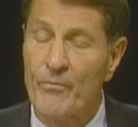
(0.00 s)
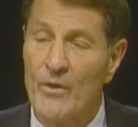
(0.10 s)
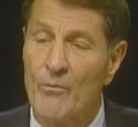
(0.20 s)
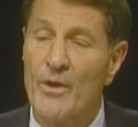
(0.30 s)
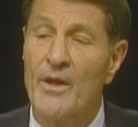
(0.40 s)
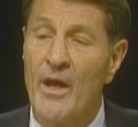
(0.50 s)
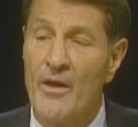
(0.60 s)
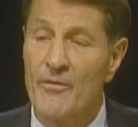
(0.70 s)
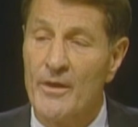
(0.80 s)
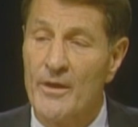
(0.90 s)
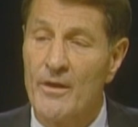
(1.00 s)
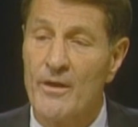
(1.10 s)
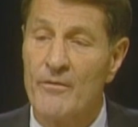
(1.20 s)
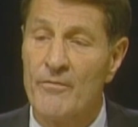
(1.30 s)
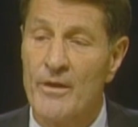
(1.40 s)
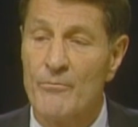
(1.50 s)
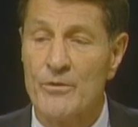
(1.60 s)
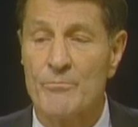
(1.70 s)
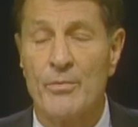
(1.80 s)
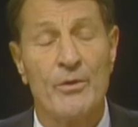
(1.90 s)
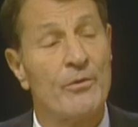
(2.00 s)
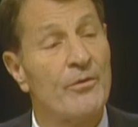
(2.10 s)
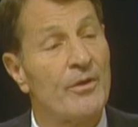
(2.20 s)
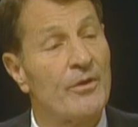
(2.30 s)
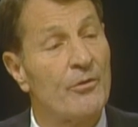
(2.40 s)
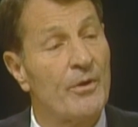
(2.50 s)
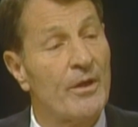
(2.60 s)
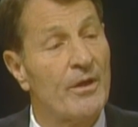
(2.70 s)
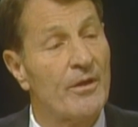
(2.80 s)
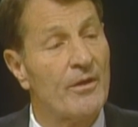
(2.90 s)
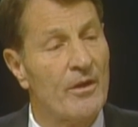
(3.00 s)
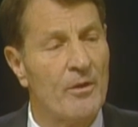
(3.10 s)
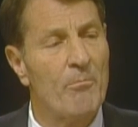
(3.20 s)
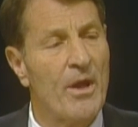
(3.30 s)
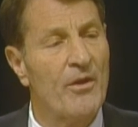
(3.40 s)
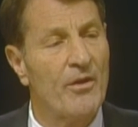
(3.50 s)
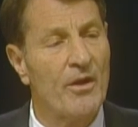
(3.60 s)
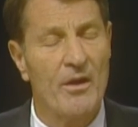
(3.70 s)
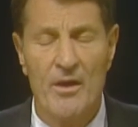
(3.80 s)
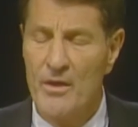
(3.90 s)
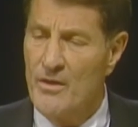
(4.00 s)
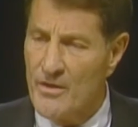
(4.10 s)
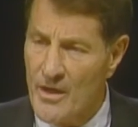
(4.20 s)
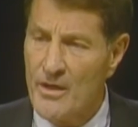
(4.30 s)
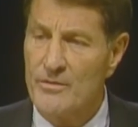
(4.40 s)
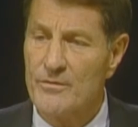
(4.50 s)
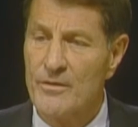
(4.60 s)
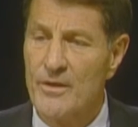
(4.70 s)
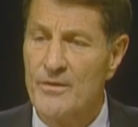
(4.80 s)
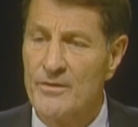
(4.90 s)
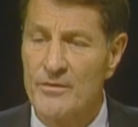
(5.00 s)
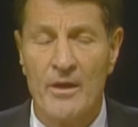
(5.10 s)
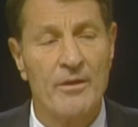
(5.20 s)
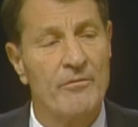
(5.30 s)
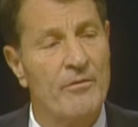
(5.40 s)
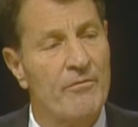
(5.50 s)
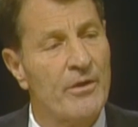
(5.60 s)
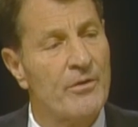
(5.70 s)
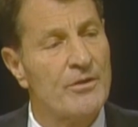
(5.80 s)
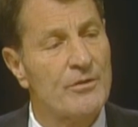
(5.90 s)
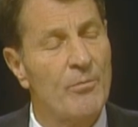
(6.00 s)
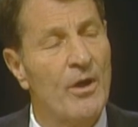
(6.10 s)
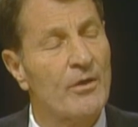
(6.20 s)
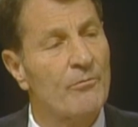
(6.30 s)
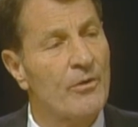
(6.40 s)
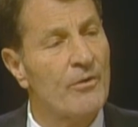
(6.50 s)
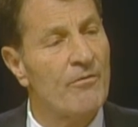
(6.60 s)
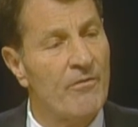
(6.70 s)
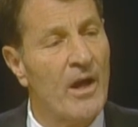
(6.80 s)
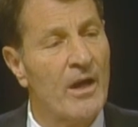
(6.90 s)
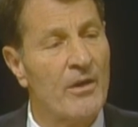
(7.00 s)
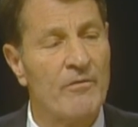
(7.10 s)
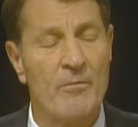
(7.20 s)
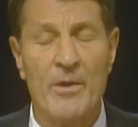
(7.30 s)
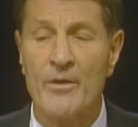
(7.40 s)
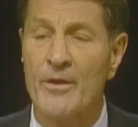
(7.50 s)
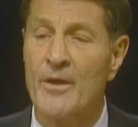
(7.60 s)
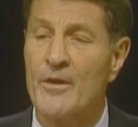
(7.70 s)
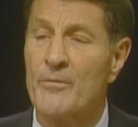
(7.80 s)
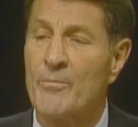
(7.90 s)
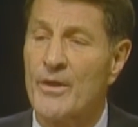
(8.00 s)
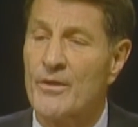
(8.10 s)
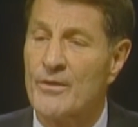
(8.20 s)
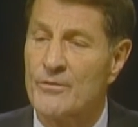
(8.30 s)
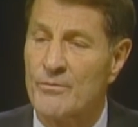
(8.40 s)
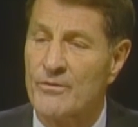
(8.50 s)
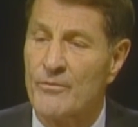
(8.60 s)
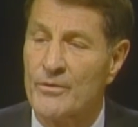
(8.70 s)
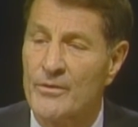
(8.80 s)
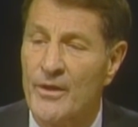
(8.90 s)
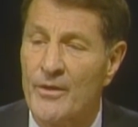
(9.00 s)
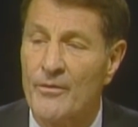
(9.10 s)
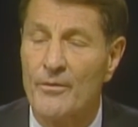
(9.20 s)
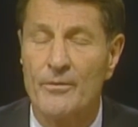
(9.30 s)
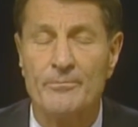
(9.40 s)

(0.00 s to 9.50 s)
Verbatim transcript: when a Catholic convent was burned in New England, lamenting, yes, in sight of the very spot where the fire of American independence was first kindled.